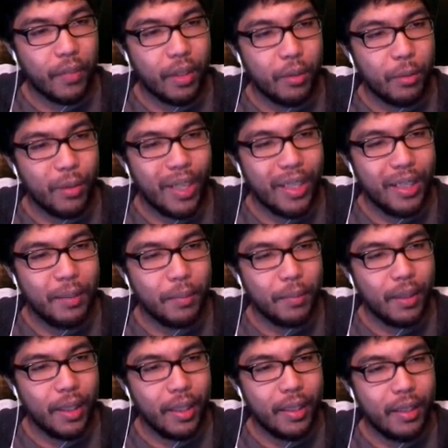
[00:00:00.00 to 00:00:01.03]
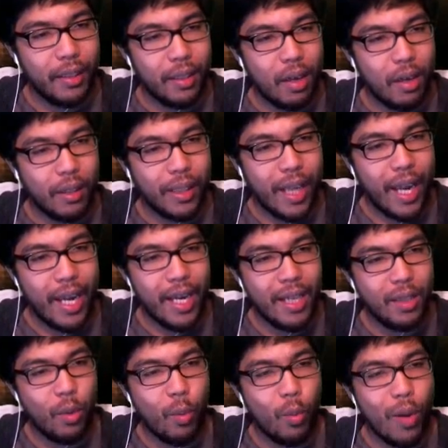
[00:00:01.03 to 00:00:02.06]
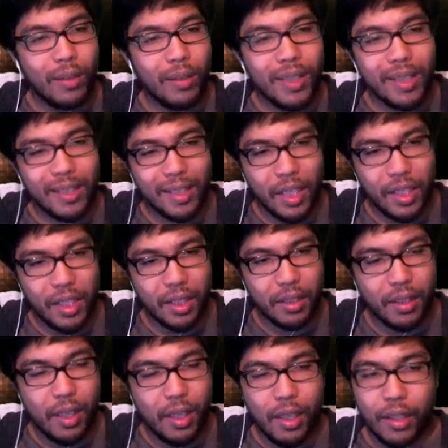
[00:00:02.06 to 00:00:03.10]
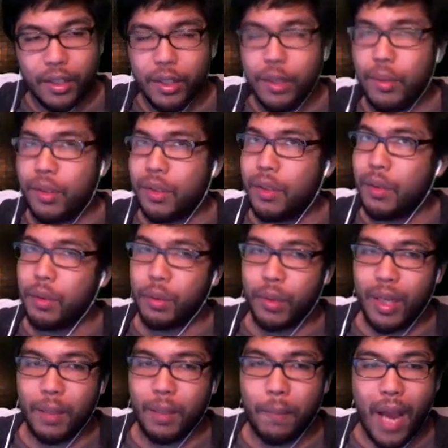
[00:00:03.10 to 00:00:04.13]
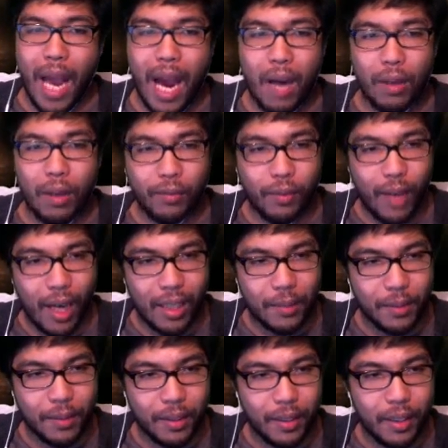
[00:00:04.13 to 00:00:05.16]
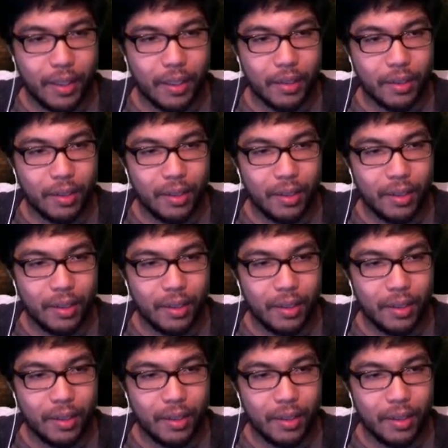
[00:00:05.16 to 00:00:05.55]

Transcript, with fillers: Radiant Blade Arcane Welding Station, used to create powerful items and gears.